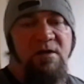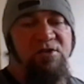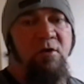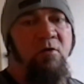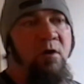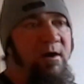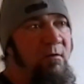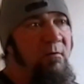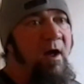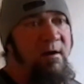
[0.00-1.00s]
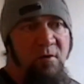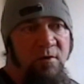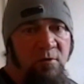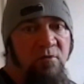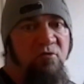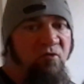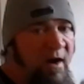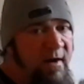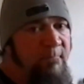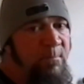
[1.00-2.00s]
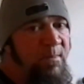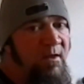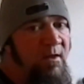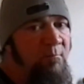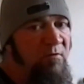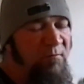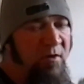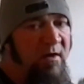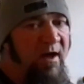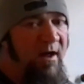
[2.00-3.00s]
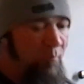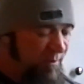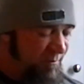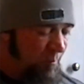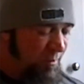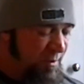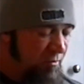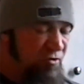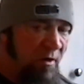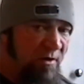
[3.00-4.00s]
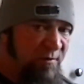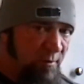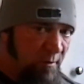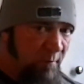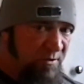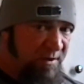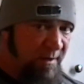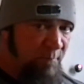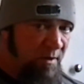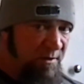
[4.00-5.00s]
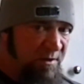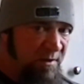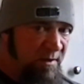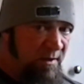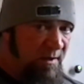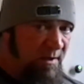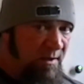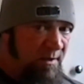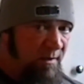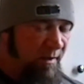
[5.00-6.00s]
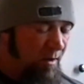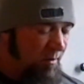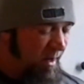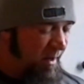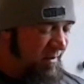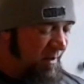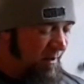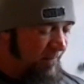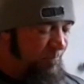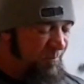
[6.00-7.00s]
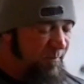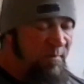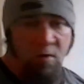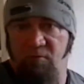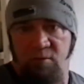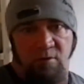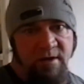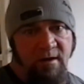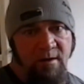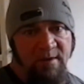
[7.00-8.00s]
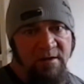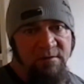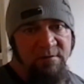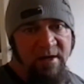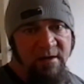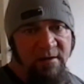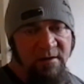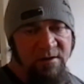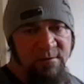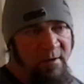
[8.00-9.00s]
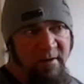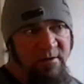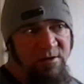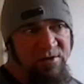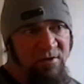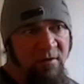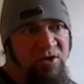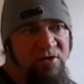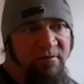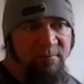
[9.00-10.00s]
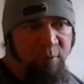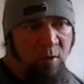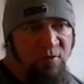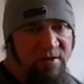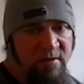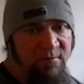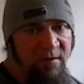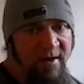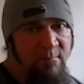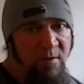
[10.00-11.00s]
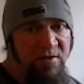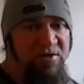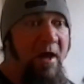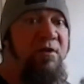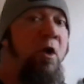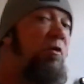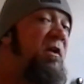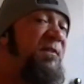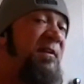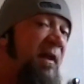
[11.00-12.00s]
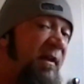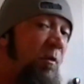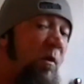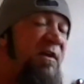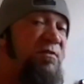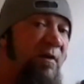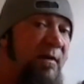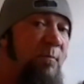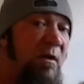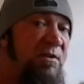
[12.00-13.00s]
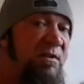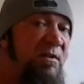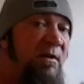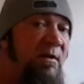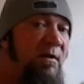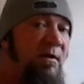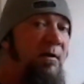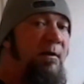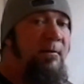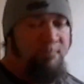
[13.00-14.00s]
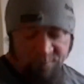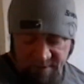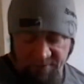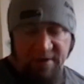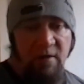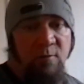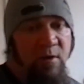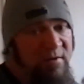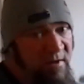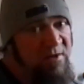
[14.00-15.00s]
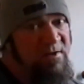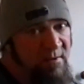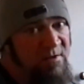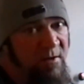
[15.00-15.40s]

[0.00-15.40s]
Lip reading: So I don't look great, but for a guy with on no drugs for almost 8 months, you know, and no real care about taking any consideration of protein for 8 months, and no lifting any weights for 8 months, I think I look pretty decent.